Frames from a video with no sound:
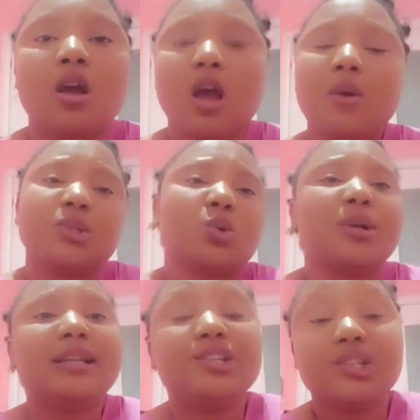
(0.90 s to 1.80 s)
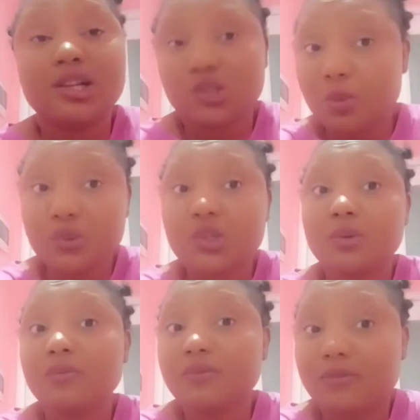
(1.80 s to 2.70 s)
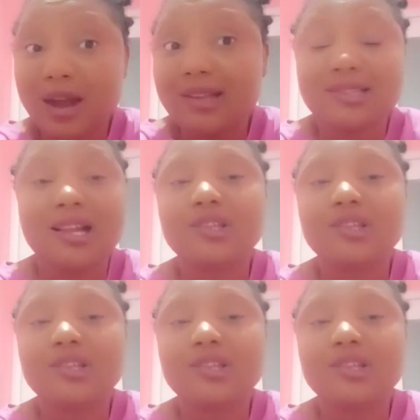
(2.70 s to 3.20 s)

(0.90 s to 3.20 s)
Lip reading: I want to quickly share some vital